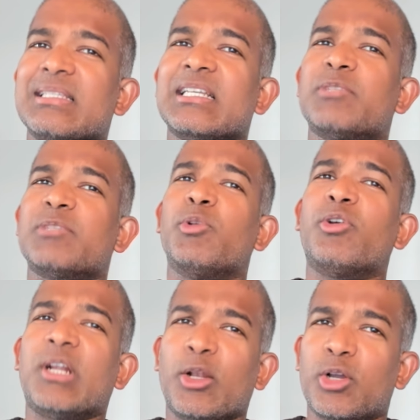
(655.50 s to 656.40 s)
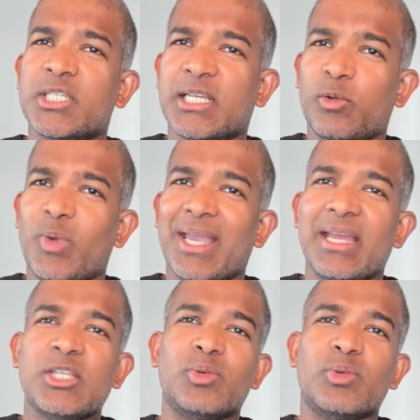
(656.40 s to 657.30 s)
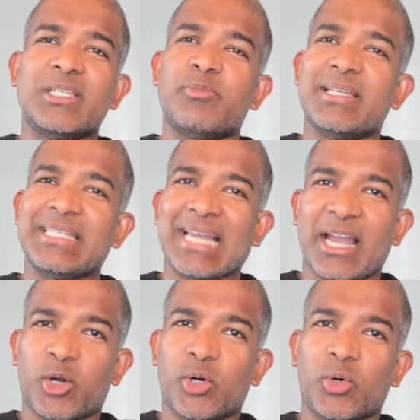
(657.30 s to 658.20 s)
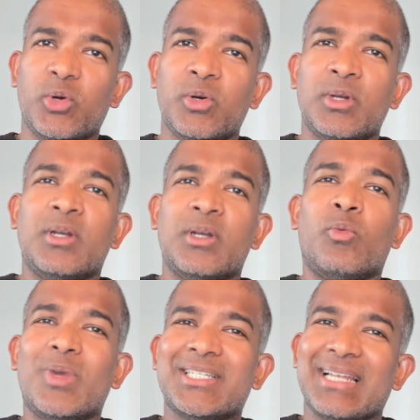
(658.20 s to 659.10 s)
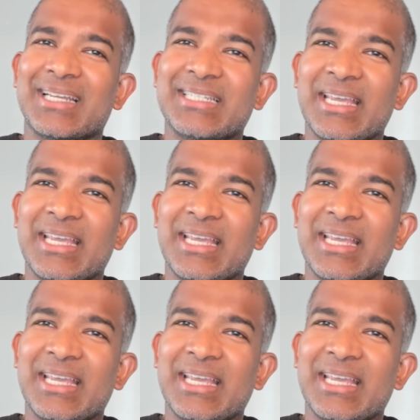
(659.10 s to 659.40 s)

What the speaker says: let's explore a logical way to interpret DIO, which like